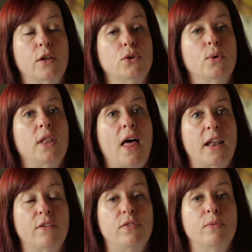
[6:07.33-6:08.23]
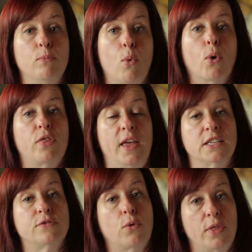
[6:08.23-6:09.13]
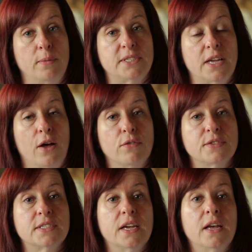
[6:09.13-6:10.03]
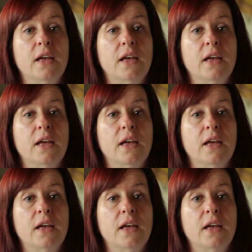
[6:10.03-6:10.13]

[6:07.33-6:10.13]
They'll do a lot of more things for themselves.